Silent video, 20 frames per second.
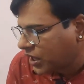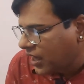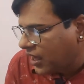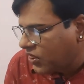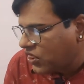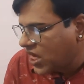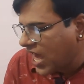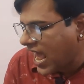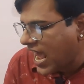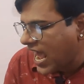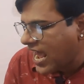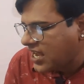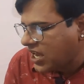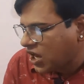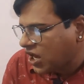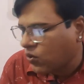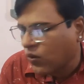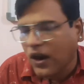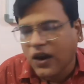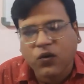Thank
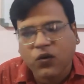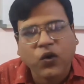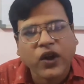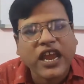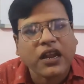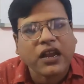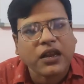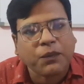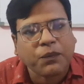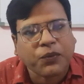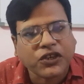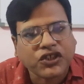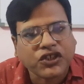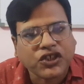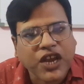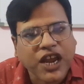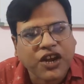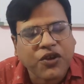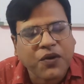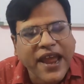you. I really
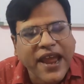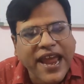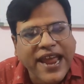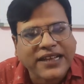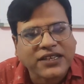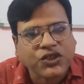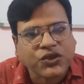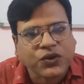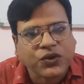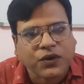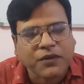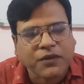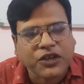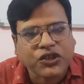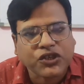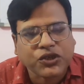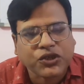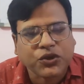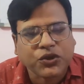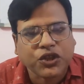appreciate your answer,
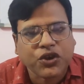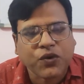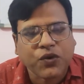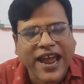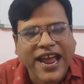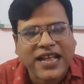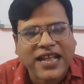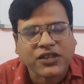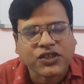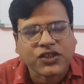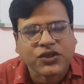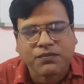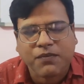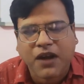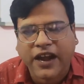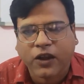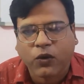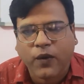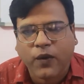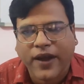Maksud. You answered
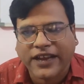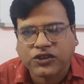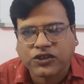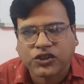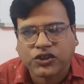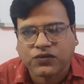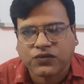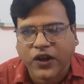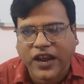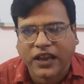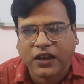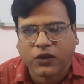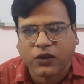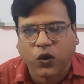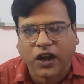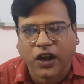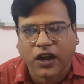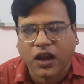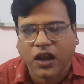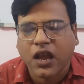my question really
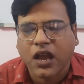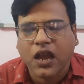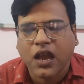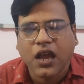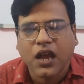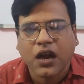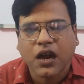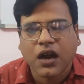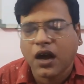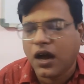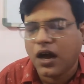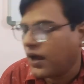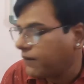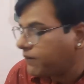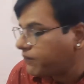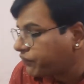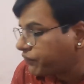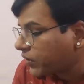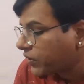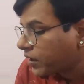very
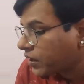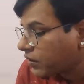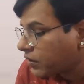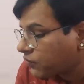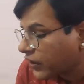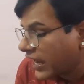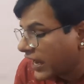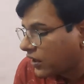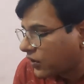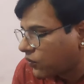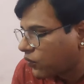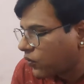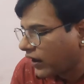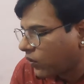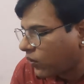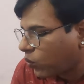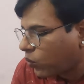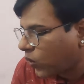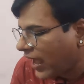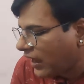
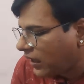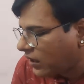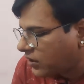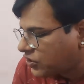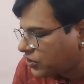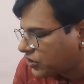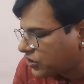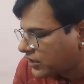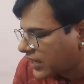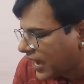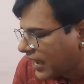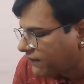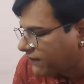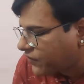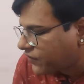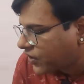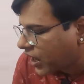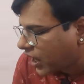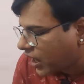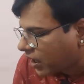well. You said,
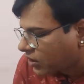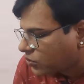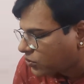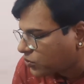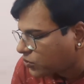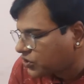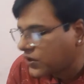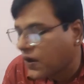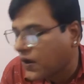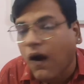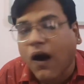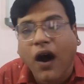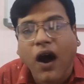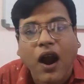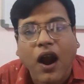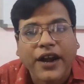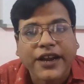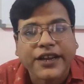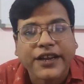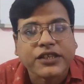of course,
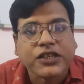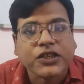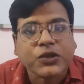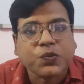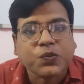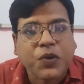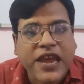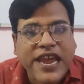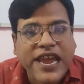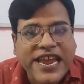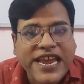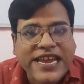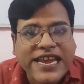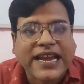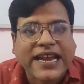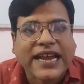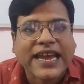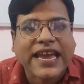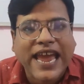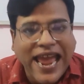I
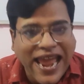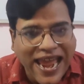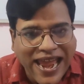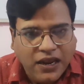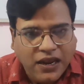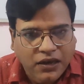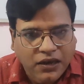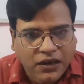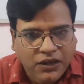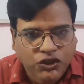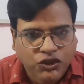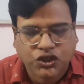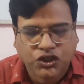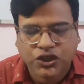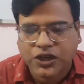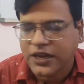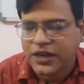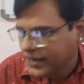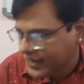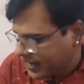speak
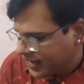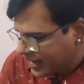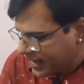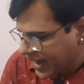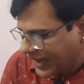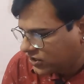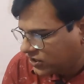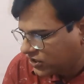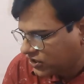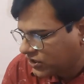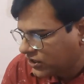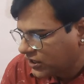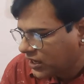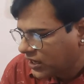English. Yes,